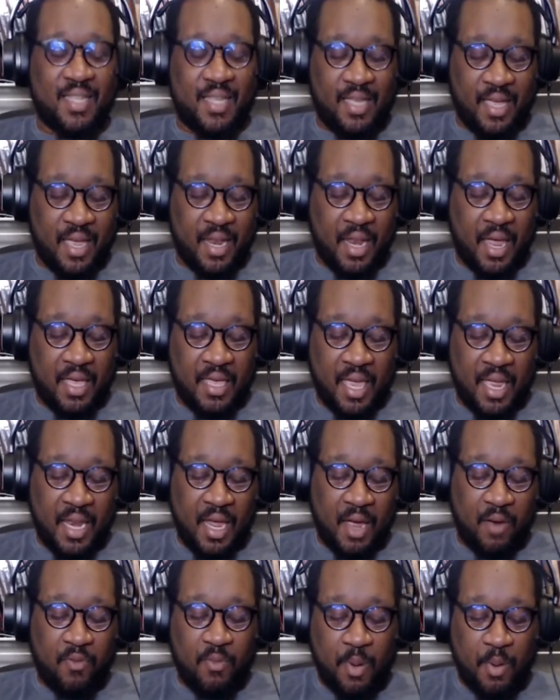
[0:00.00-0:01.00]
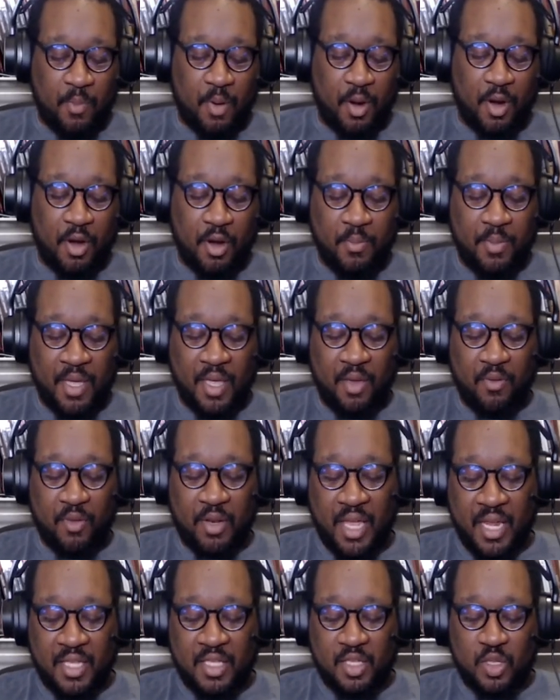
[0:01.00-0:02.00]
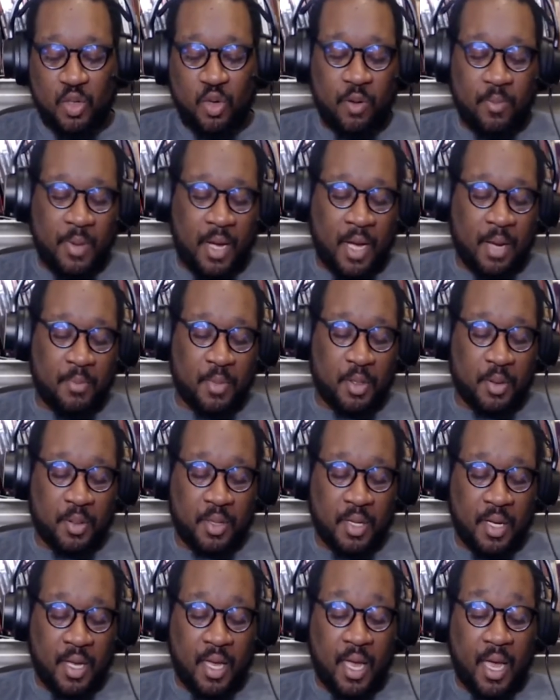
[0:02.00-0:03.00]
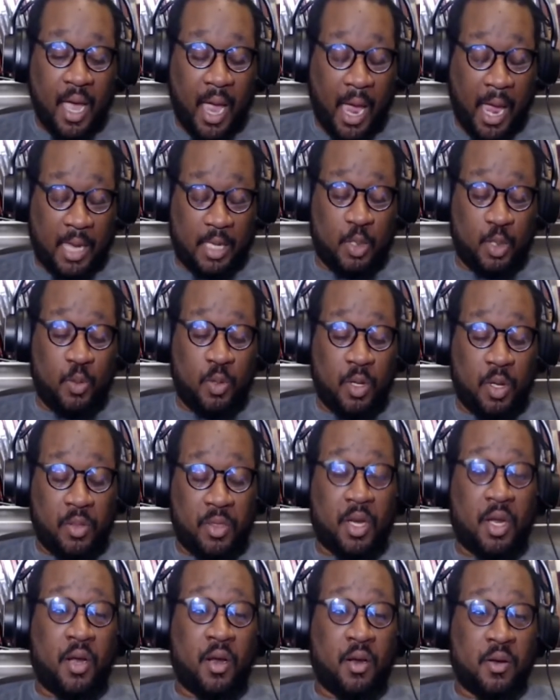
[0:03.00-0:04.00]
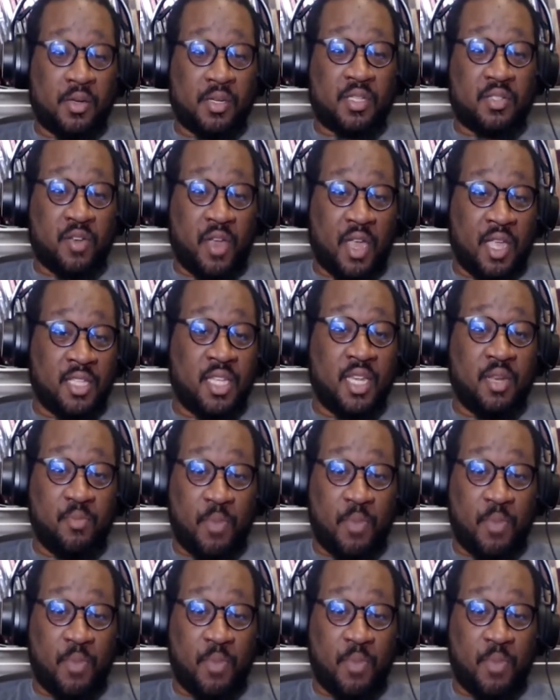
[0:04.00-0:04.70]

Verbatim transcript: and I cannot remember her being related to Dormammu. I do know that her and Strange get